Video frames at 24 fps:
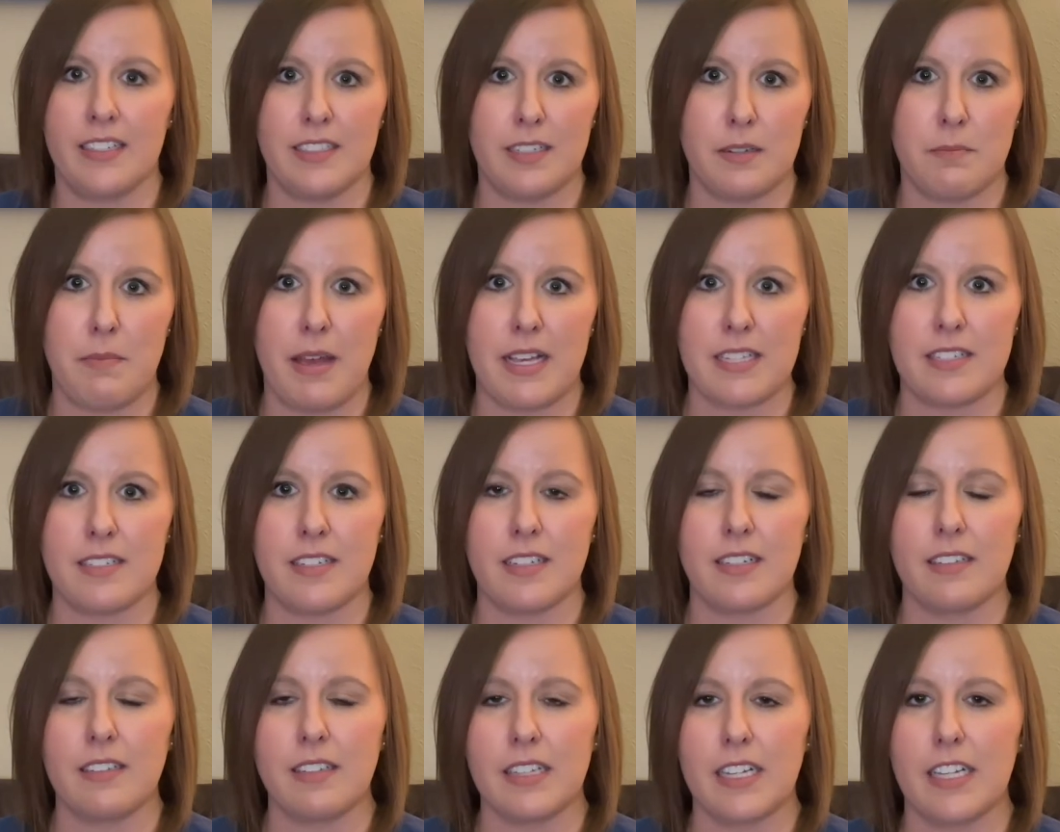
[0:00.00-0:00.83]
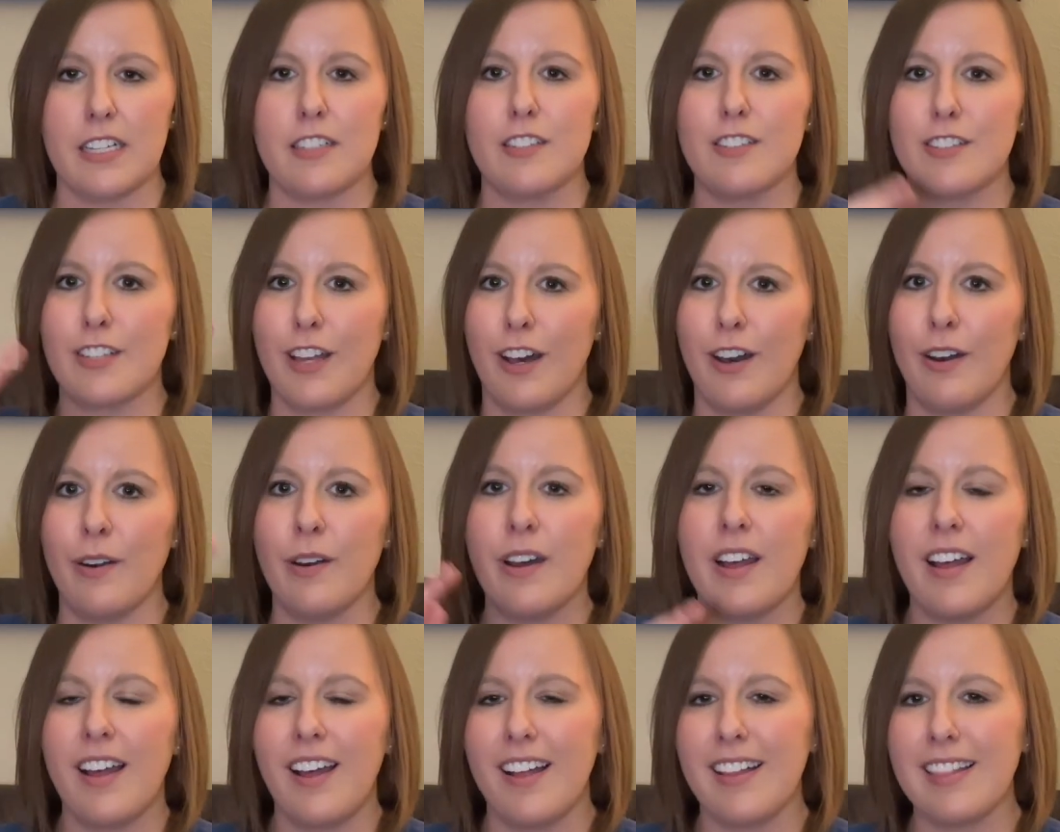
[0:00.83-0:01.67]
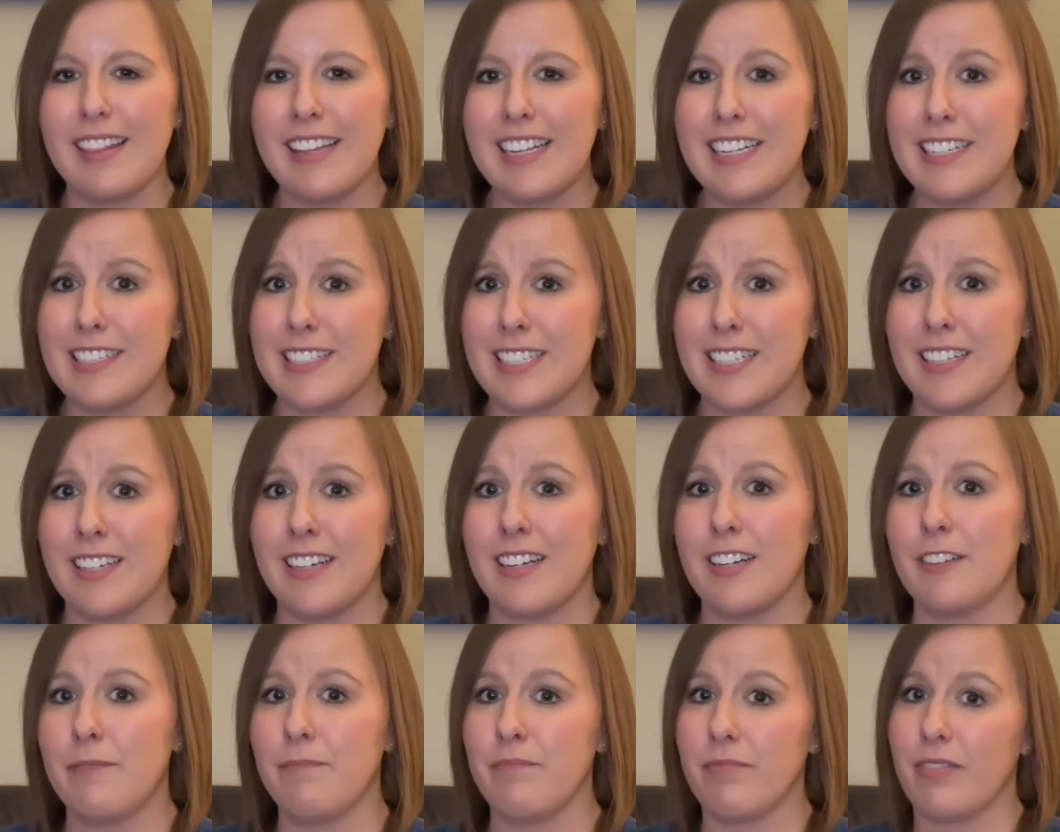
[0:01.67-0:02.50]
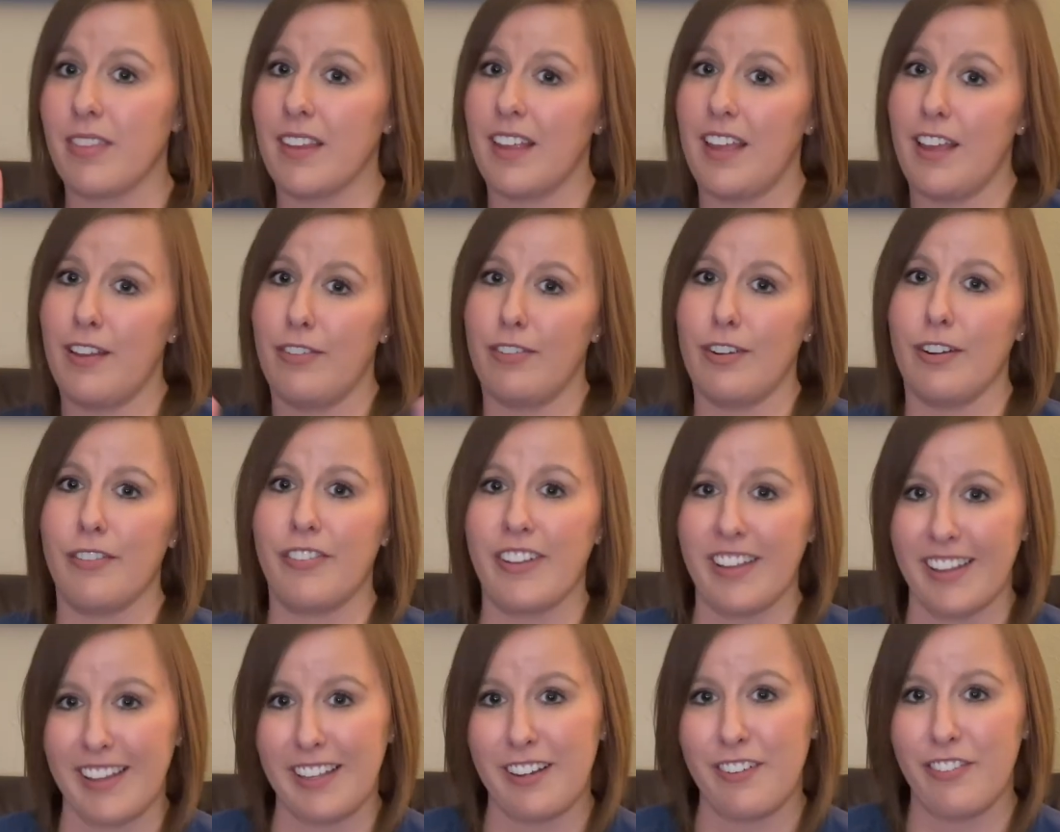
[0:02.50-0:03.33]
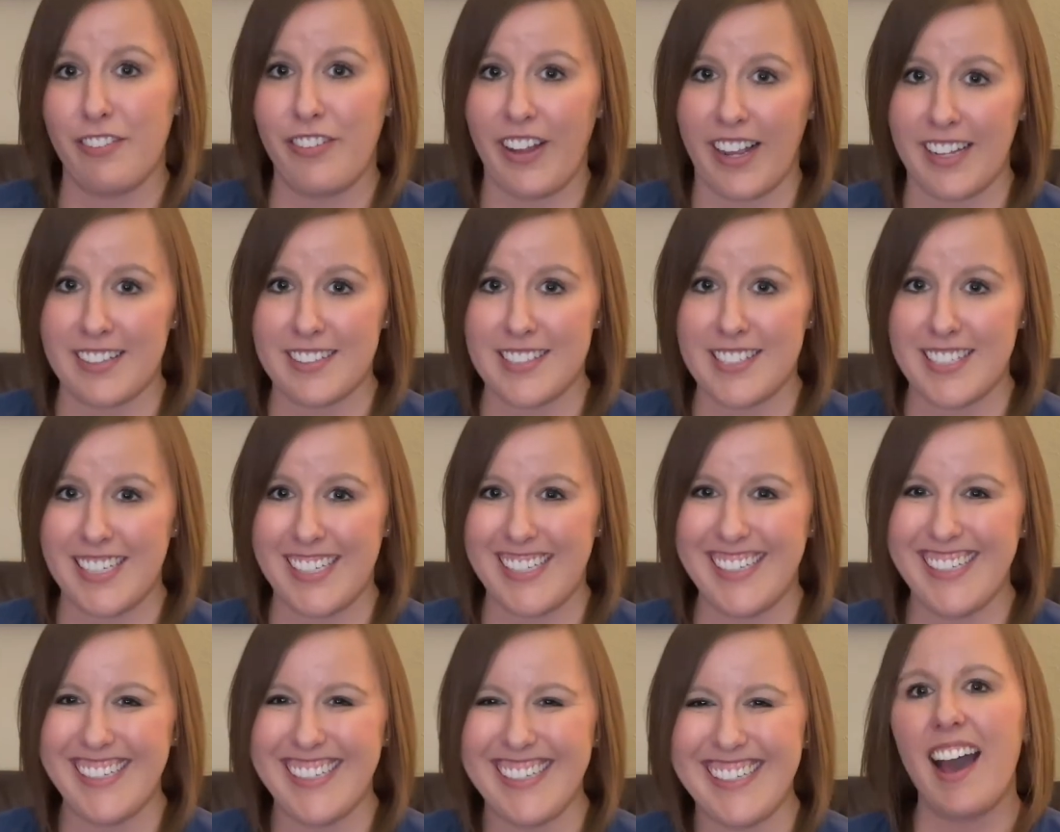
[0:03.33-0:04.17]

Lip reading: domestically. So elite tier if you're feeling fancy.